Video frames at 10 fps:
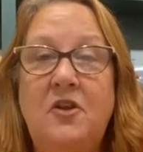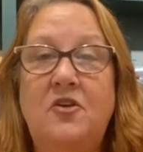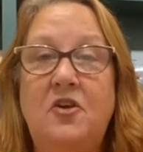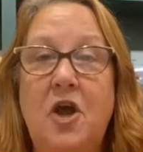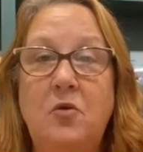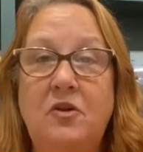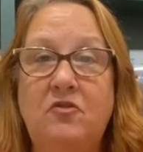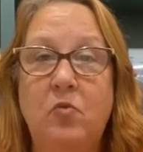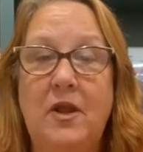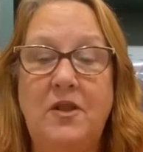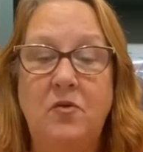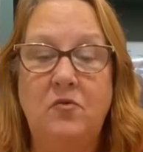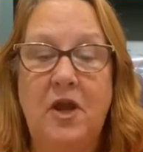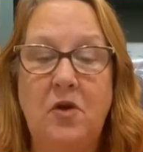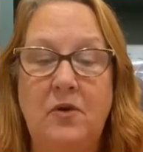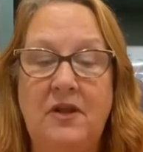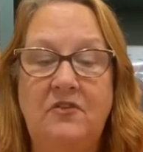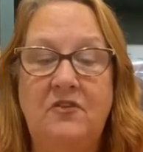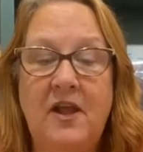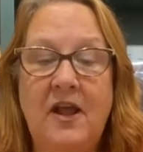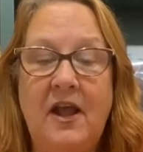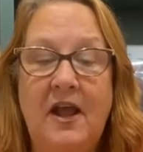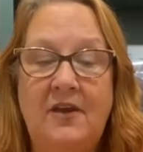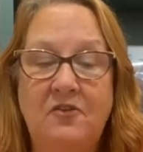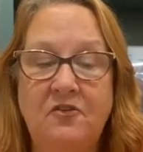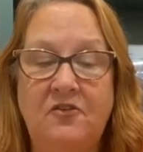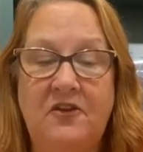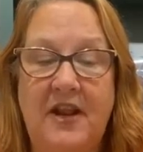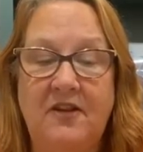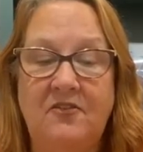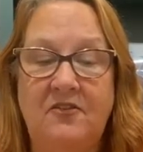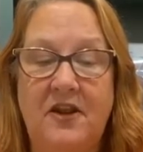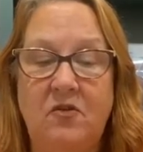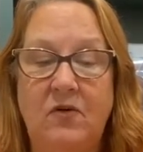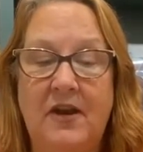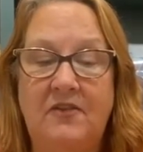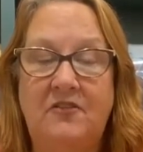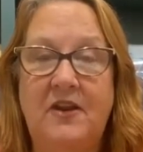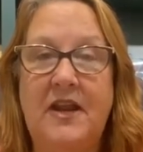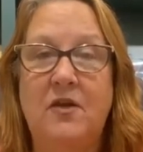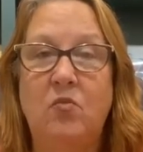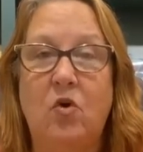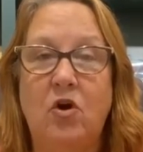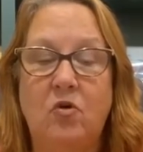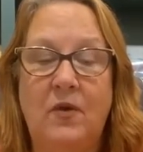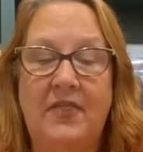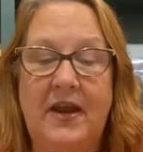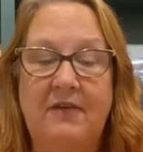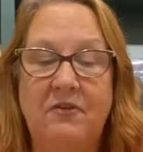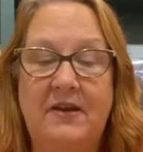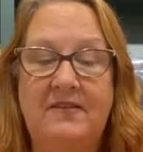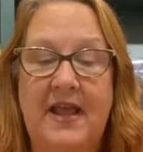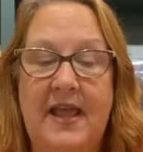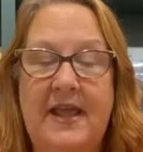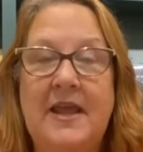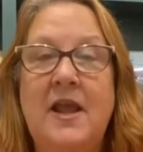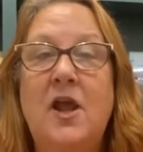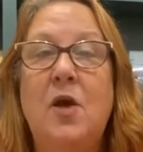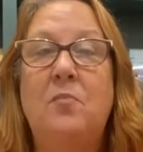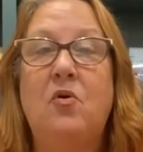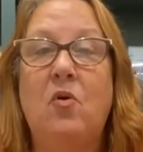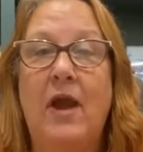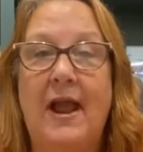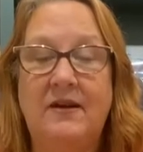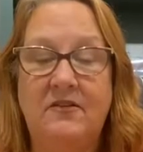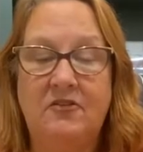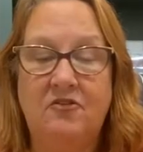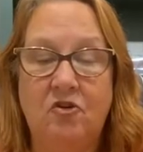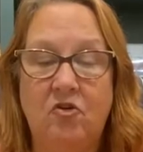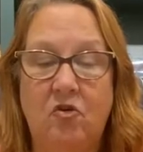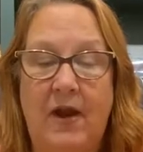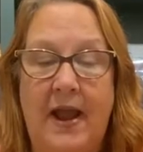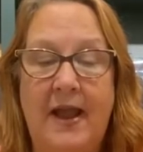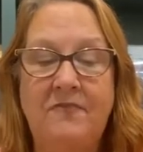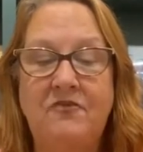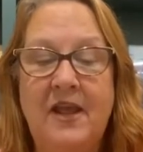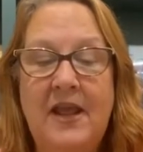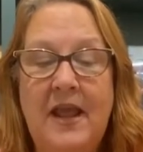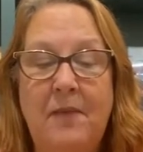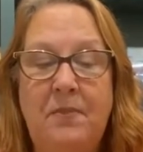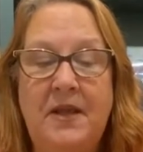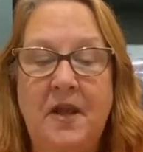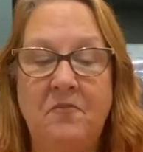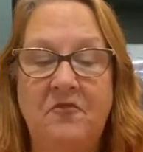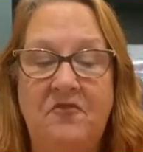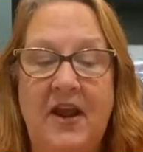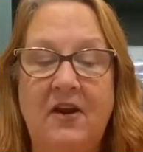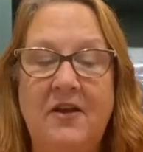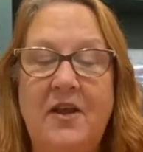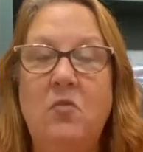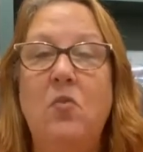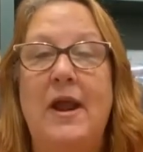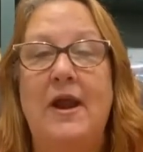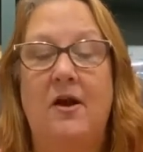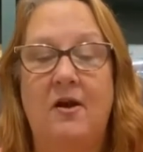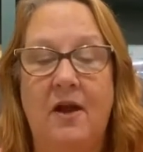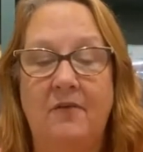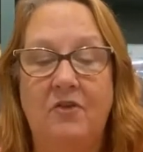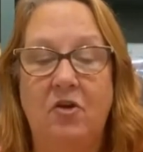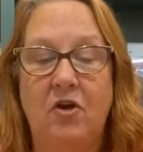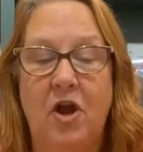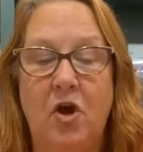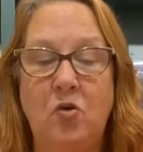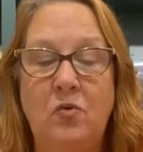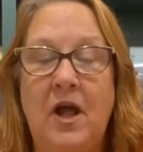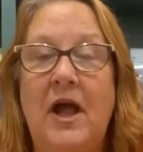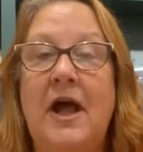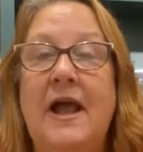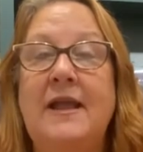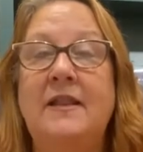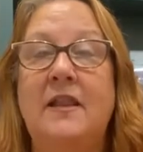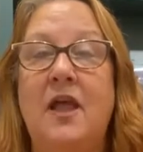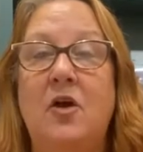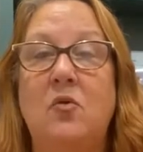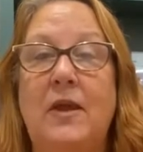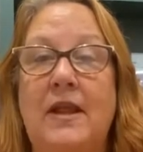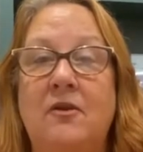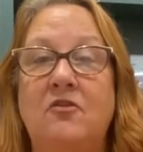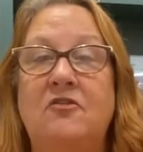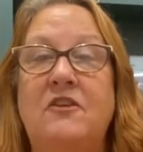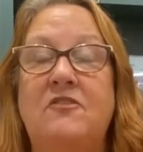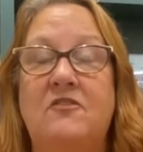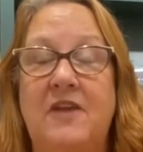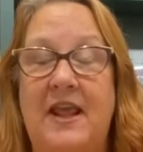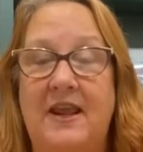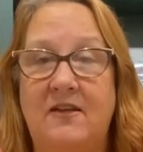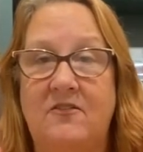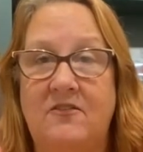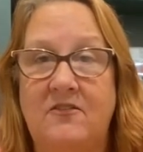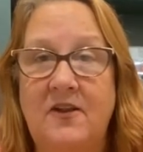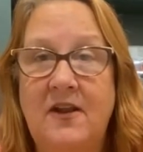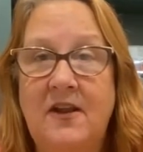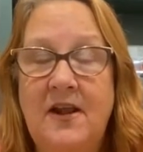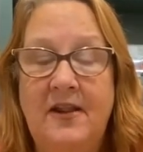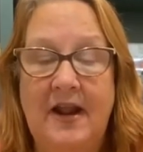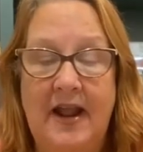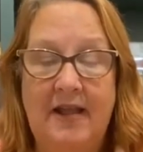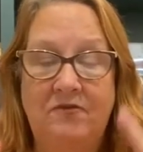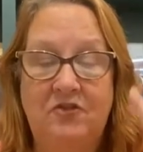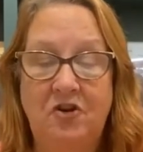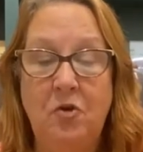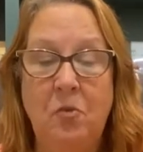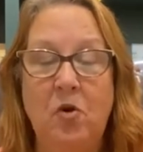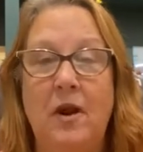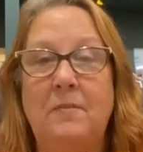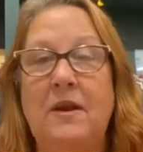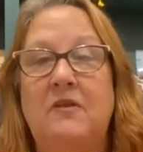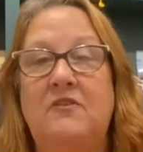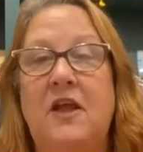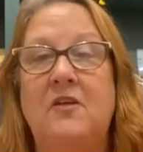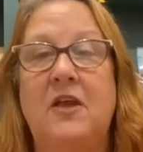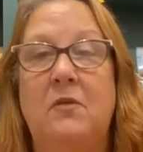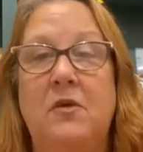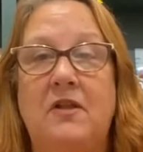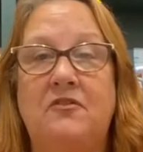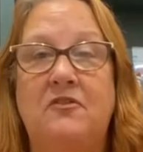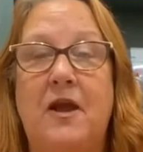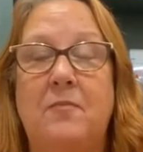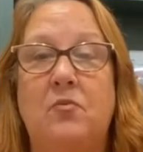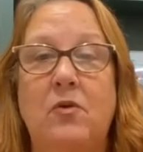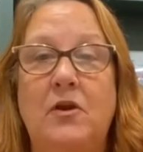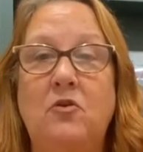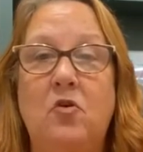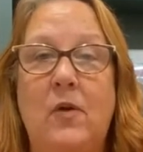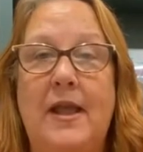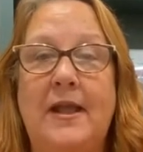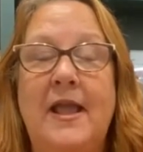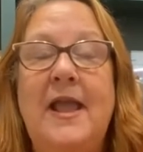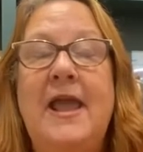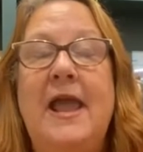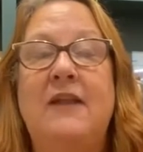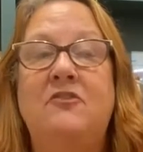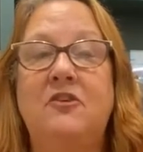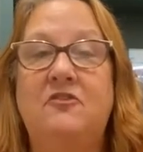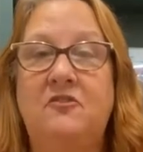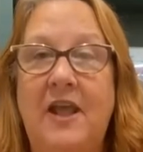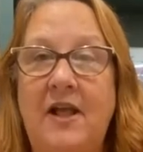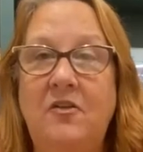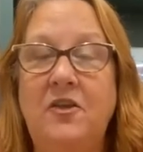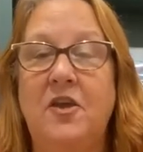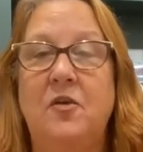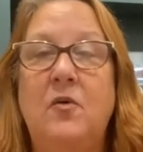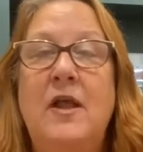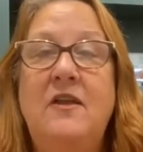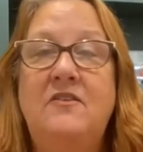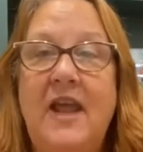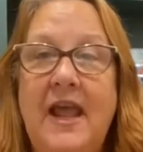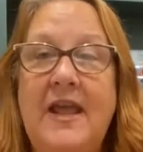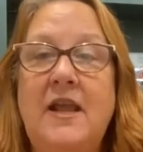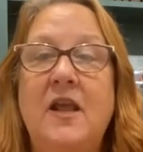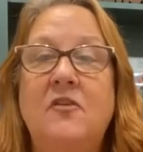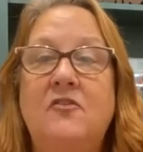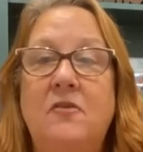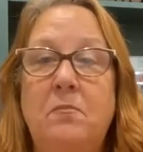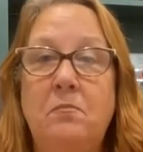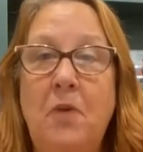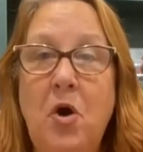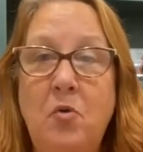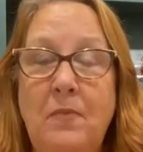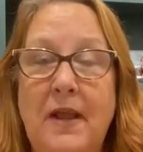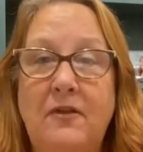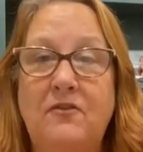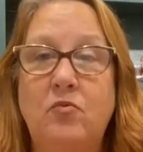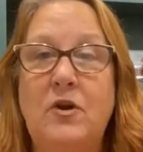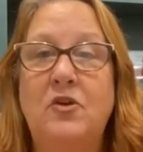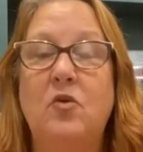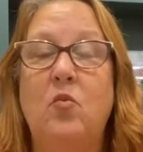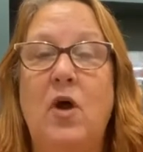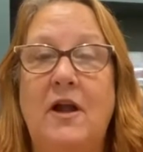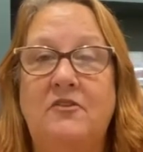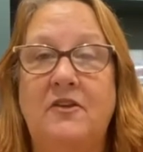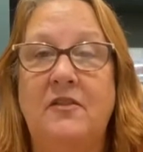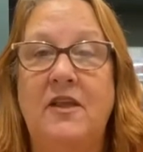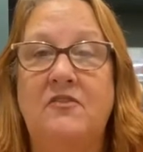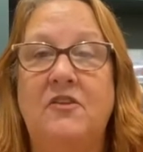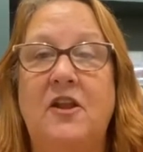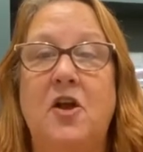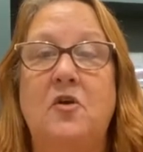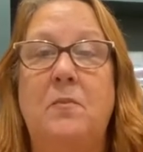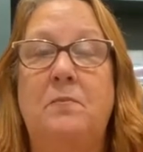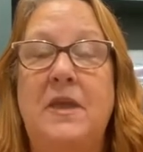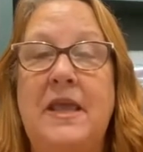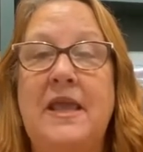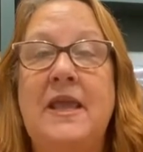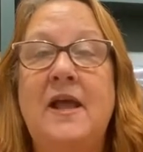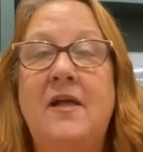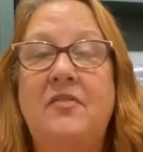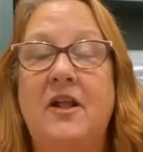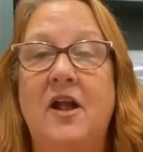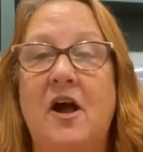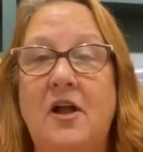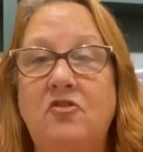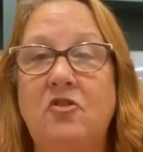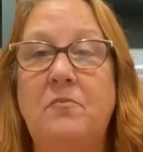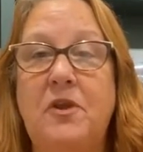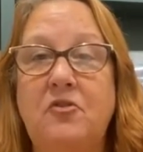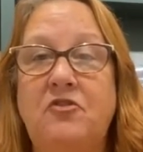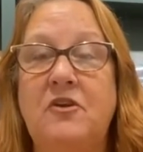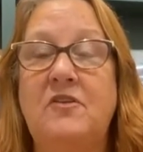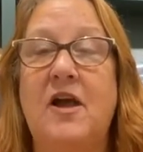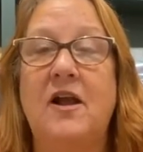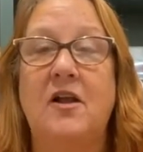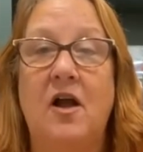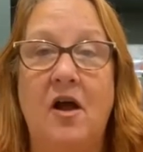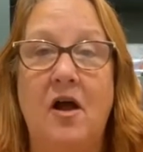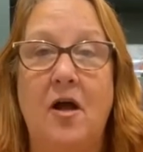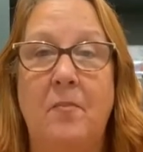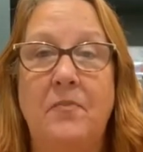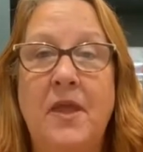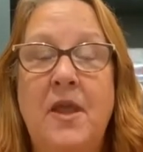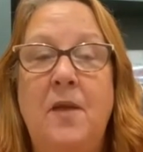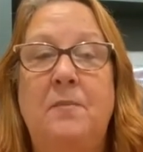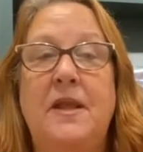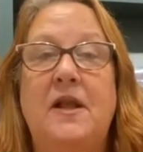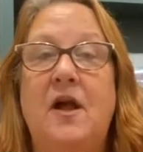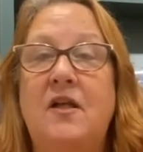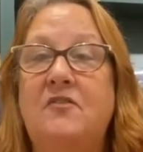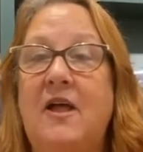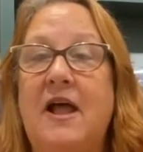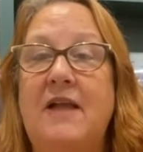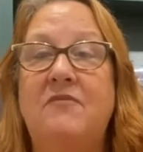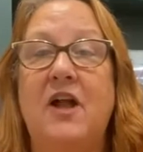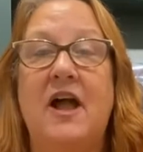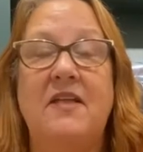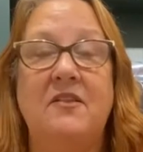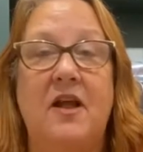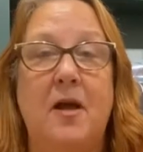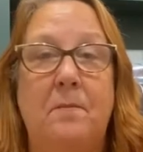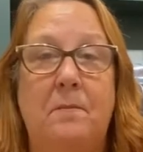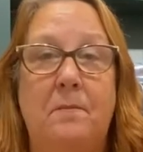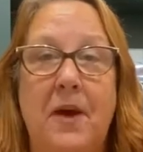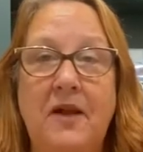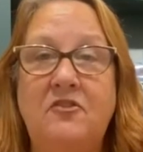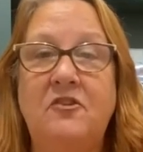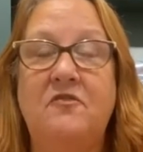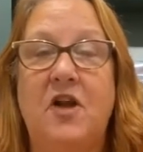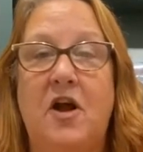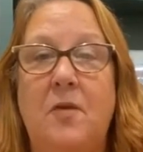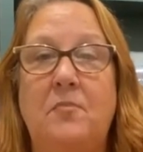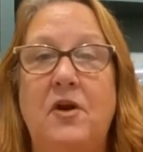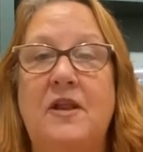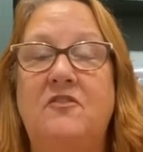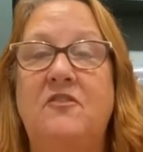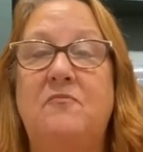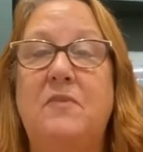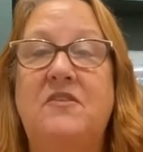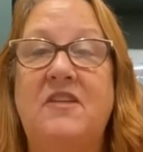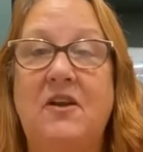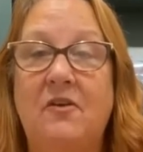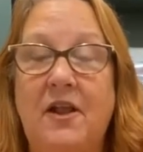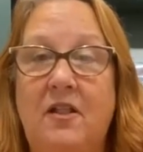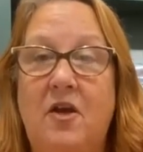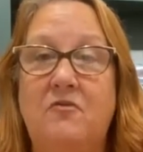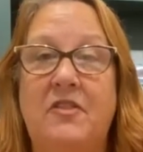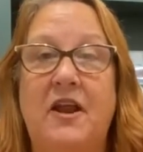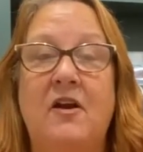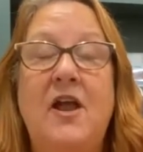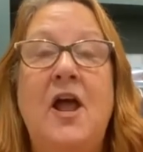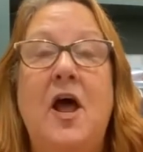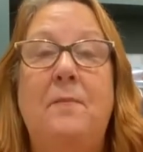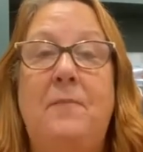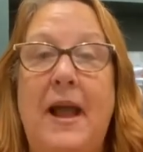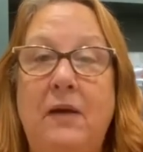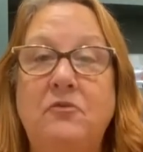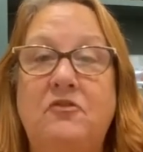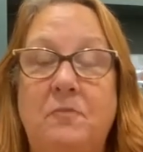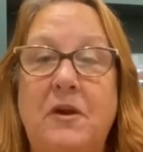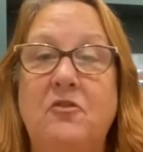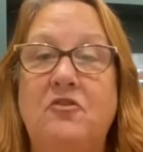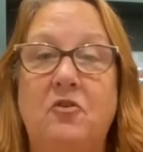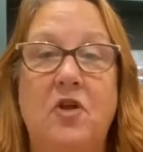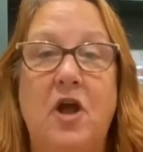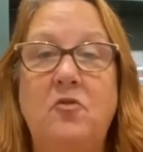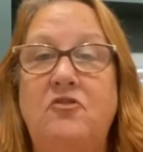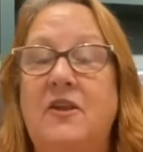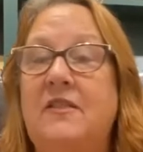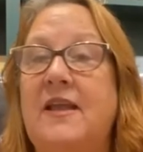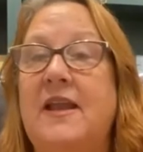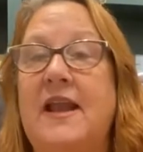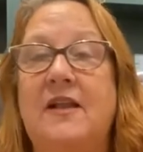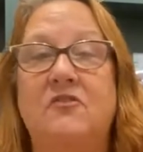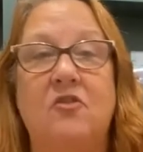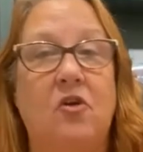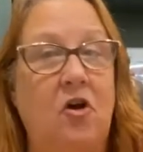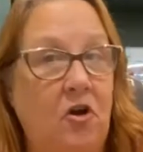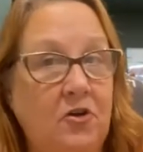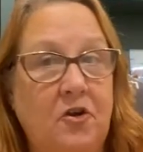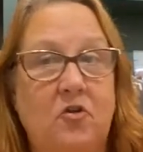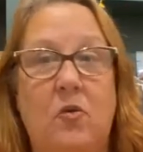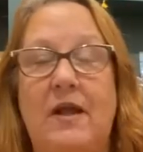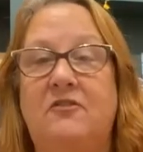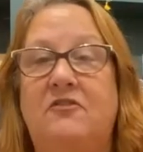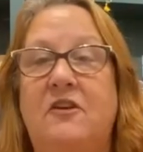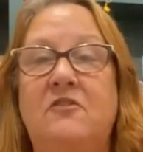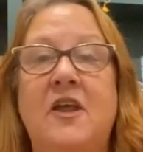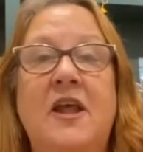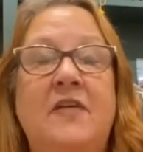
Notice what you notice. Understand synchronicity and work with it every day. Practice your craft and become very aware of your own high and low energy states. Now, I have 2 more I'm going to tell you. I want to stop real quick and just tell you, take some moments when you're watching this and go to bethecontribution.com, because I've got a bunch of comprehensive material over there about spiritual coaching that can answer all your questions.